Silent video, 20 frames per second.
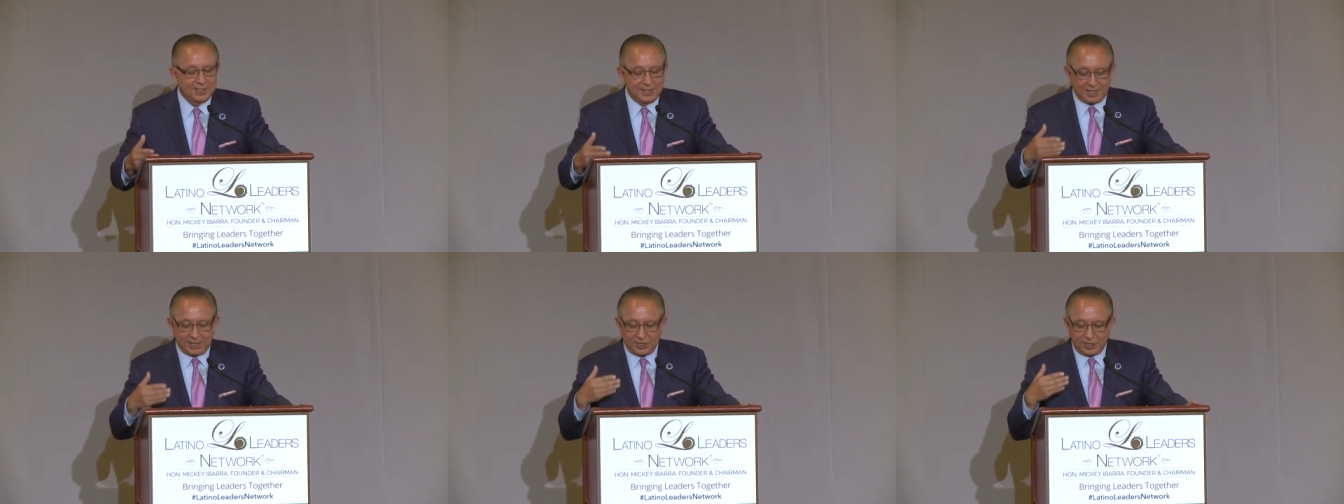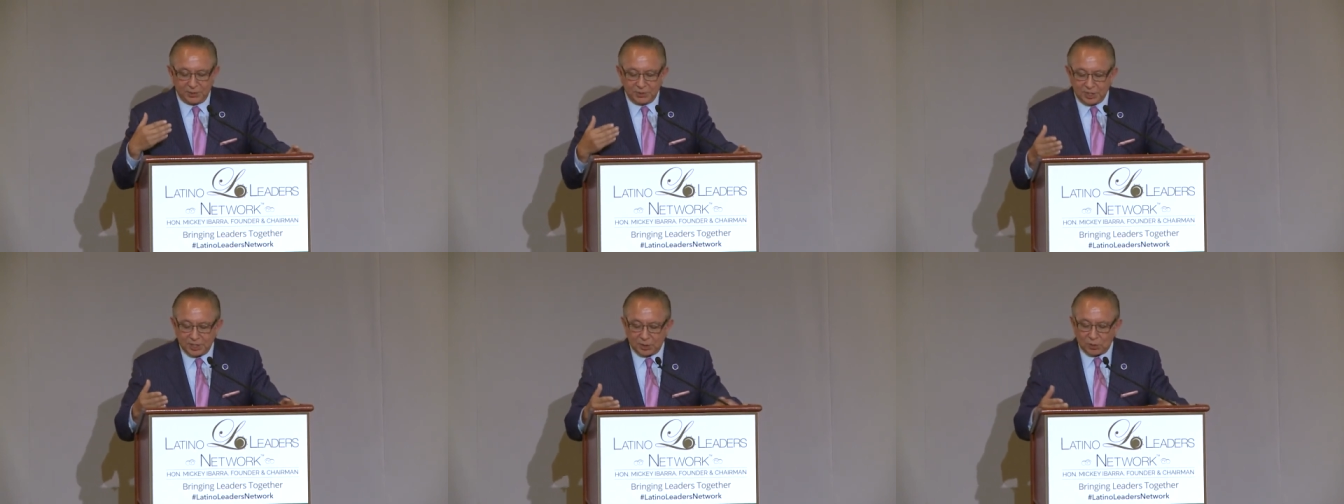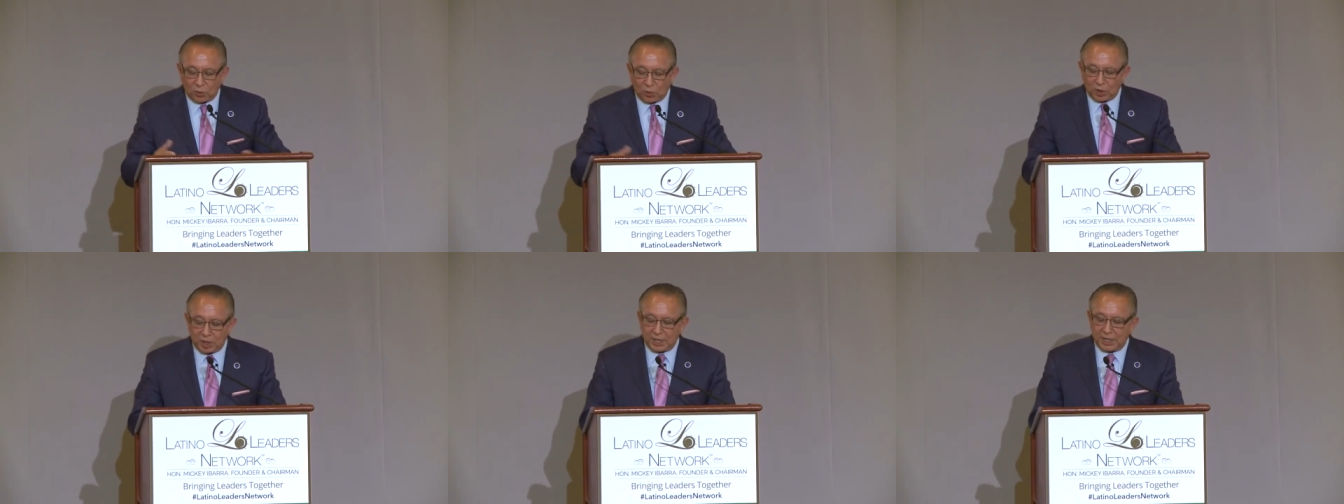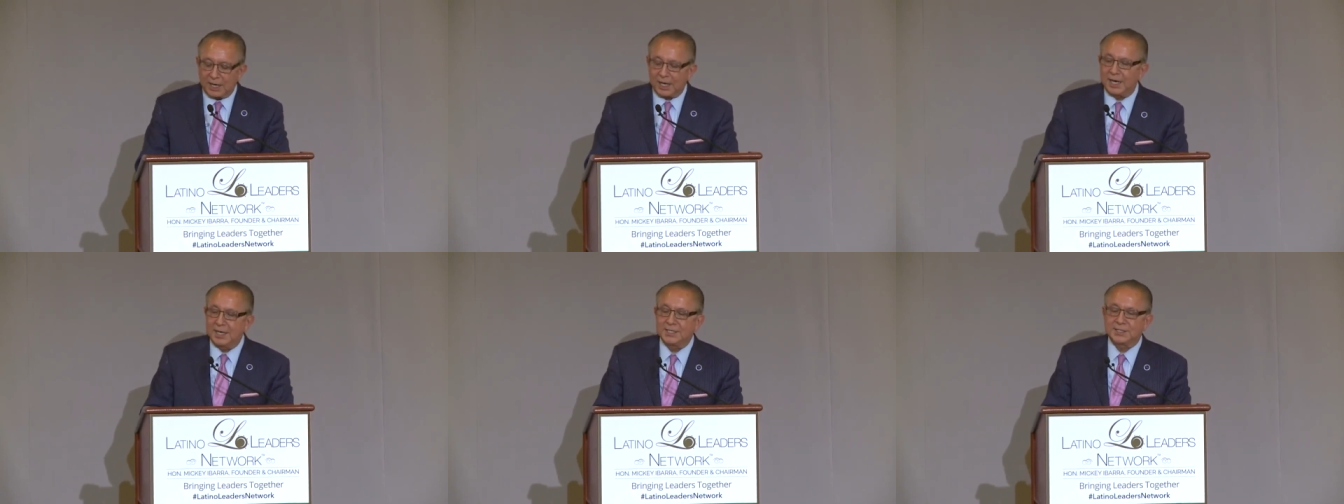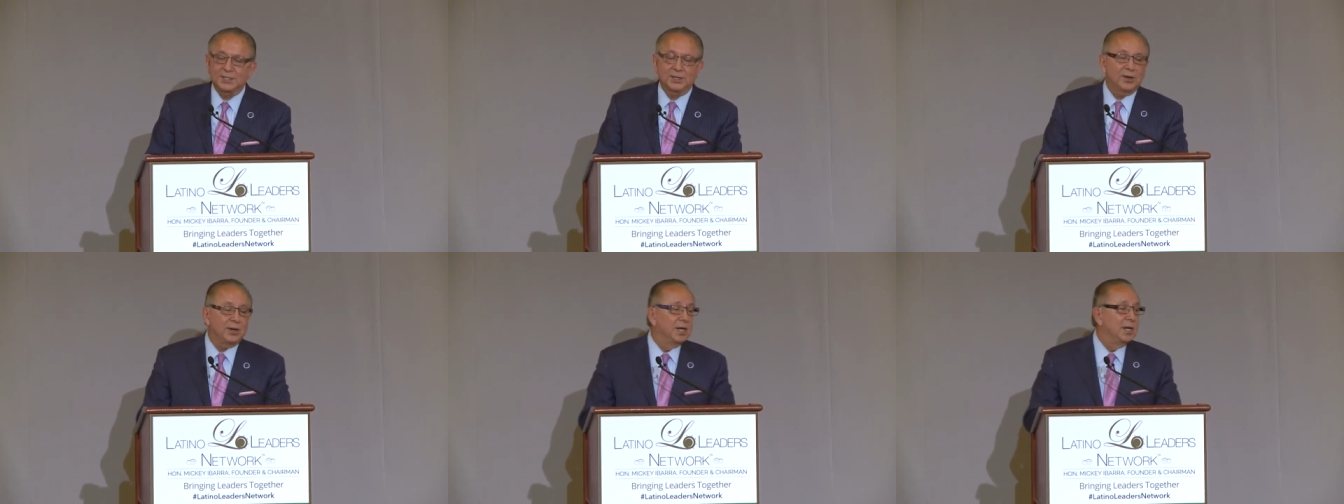a union
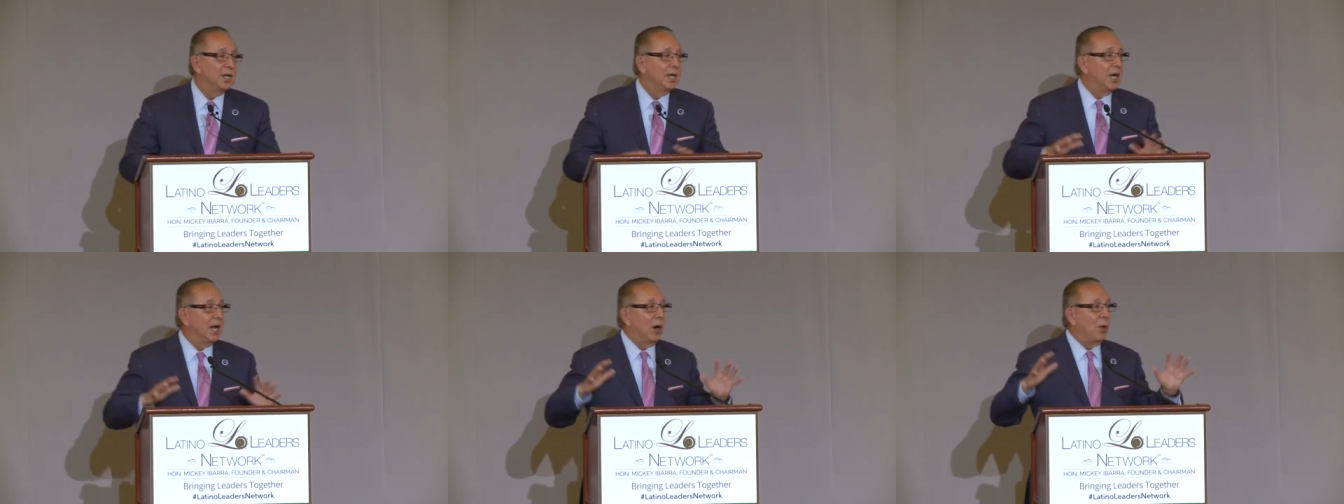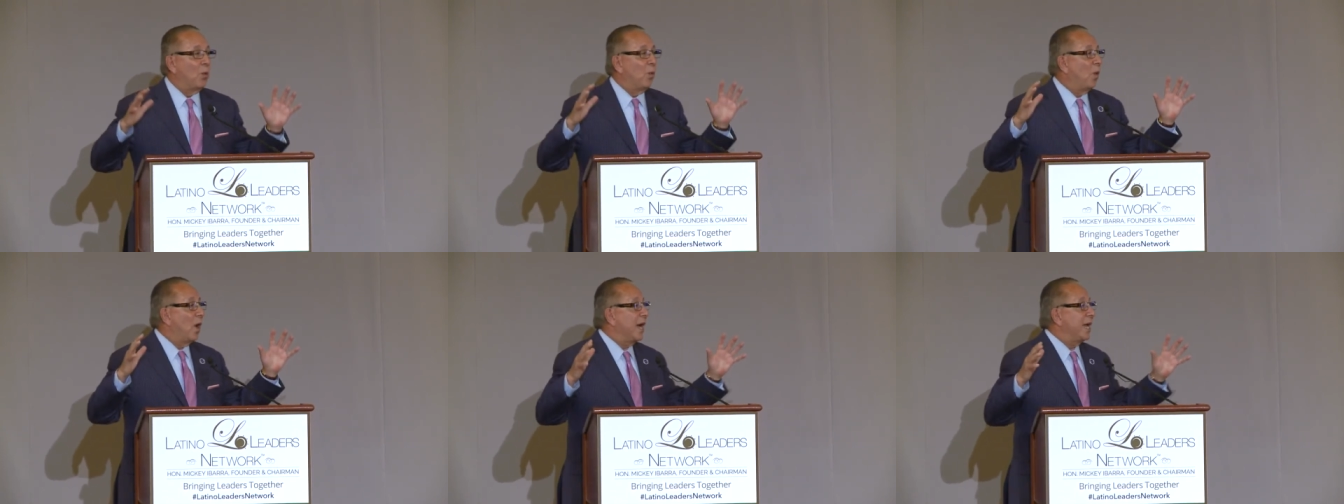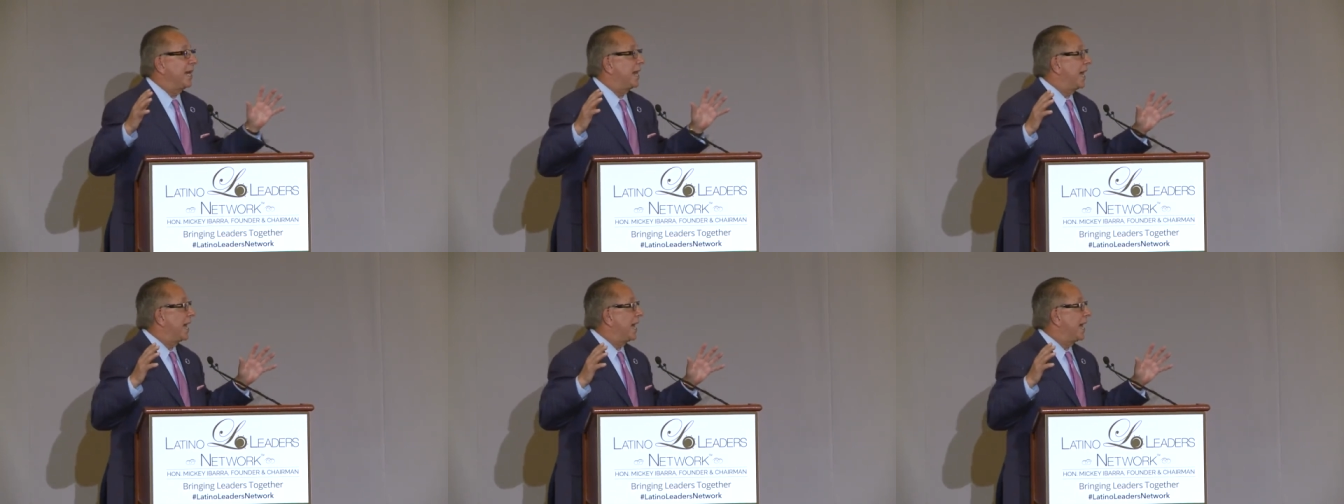organizer, a White